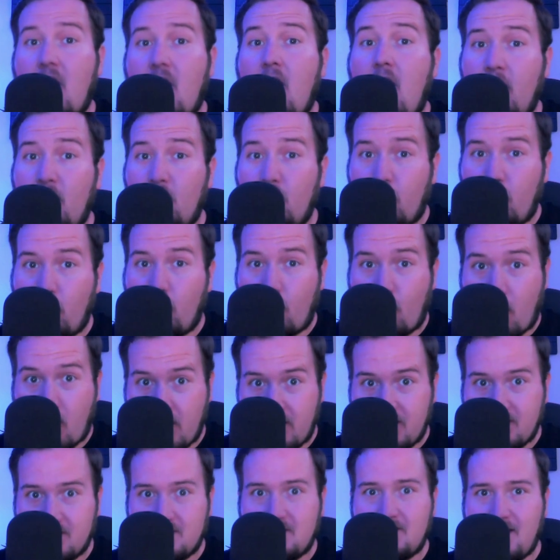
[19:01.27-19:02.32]
on
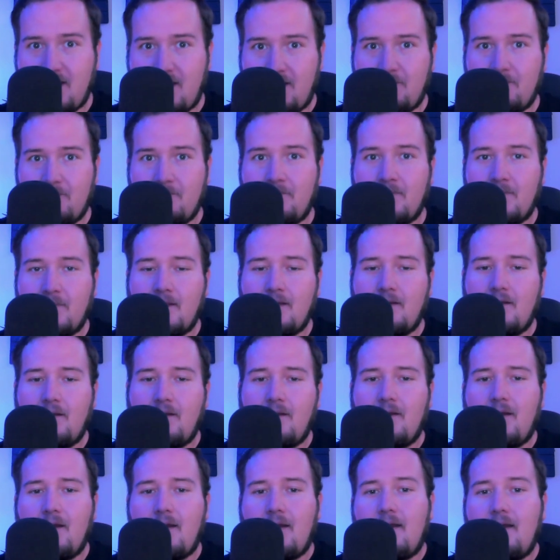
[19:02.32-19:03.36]
one team.
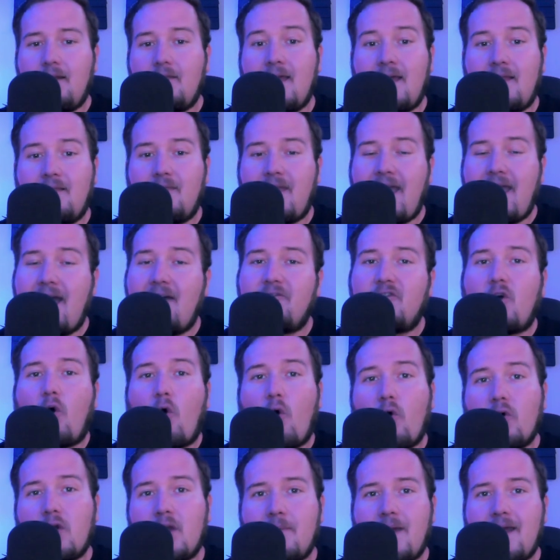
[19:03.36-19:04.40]
Then they have
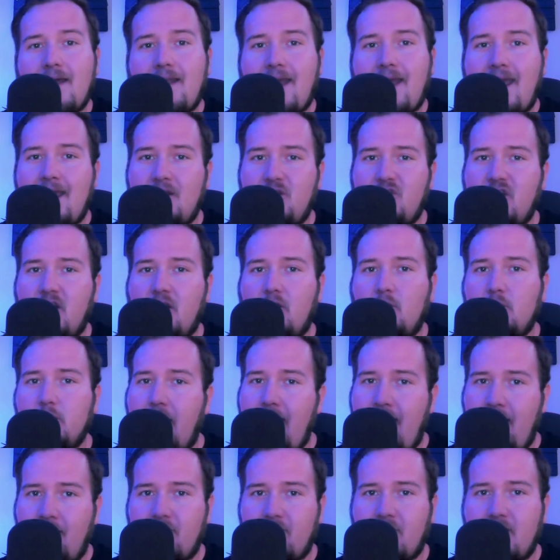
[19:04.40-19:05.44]
Cole Kmet and Gerald
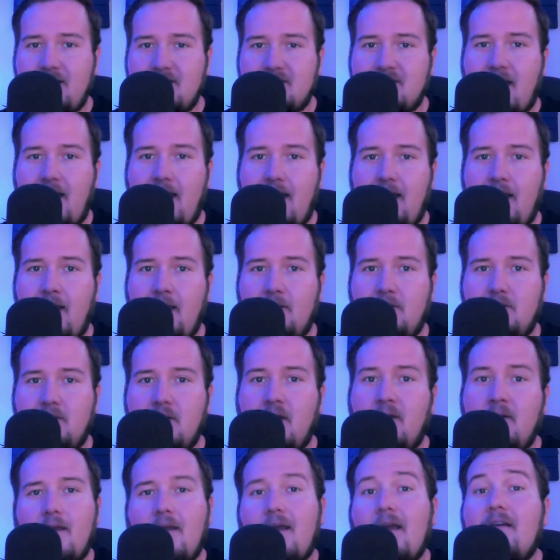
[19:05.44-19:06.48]
Everett at tight end.
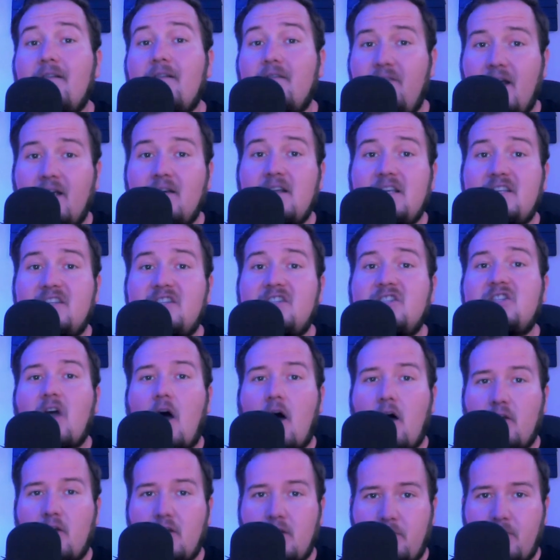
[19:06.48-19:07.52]
Very
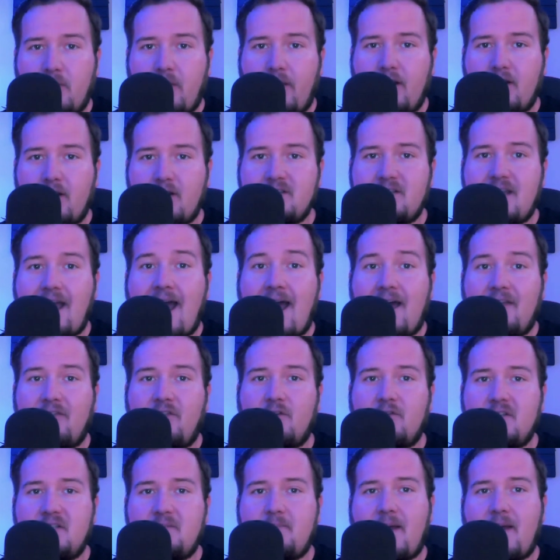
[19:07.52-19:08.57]
solid players at their
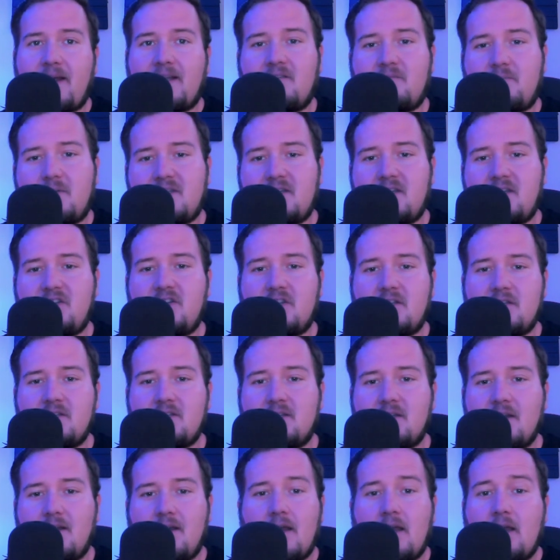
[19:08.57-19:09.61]
respective positions.
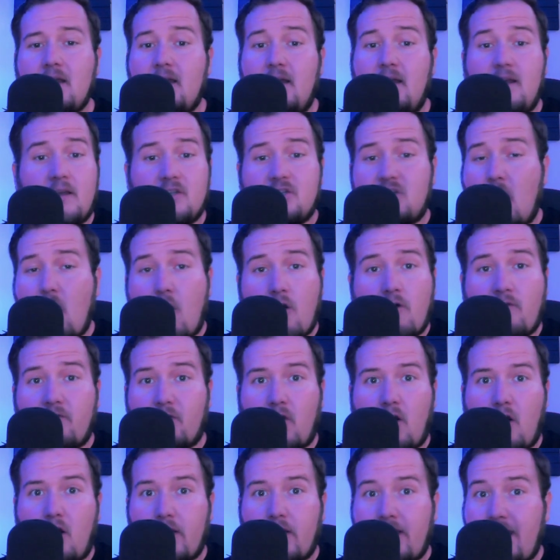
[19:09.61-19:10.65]
So
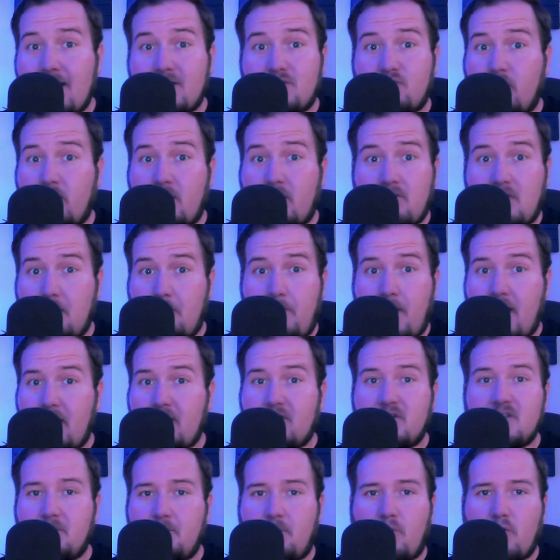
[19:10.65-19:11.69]
overall, he has one of the better
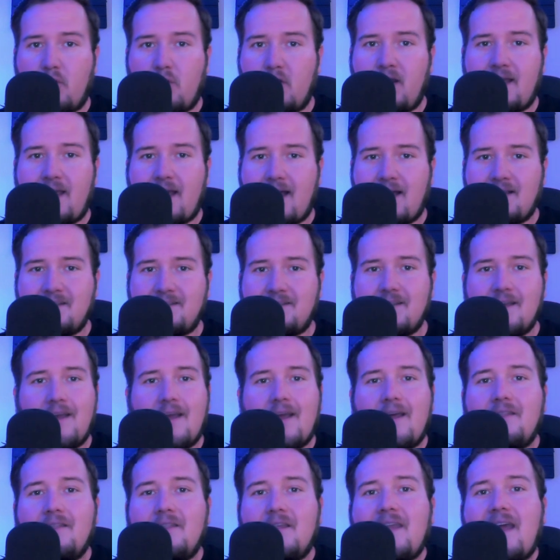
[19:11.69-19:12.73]
supporting casts.
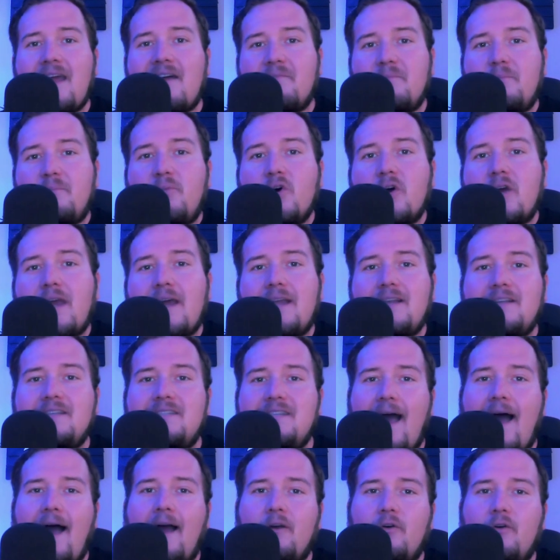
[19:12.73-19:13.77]
Then they have bookend
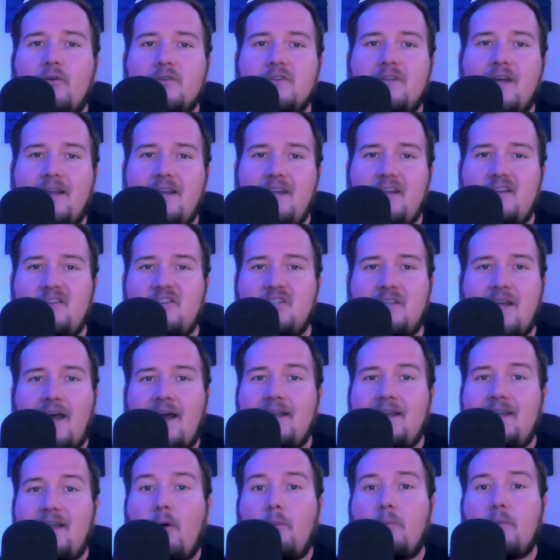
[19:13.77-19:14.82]
tackles on each side
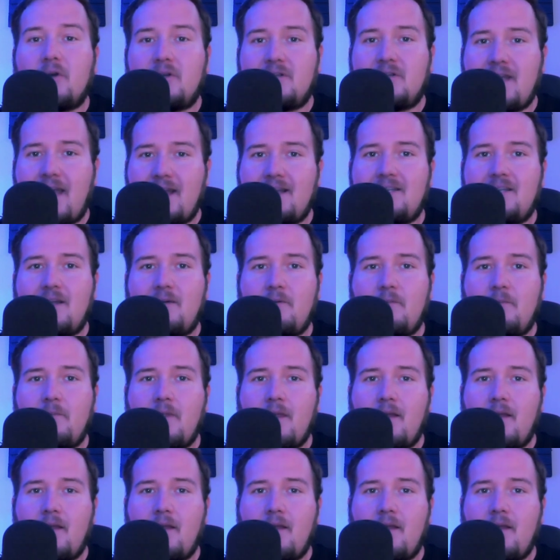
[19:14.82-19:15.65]
to help protect him.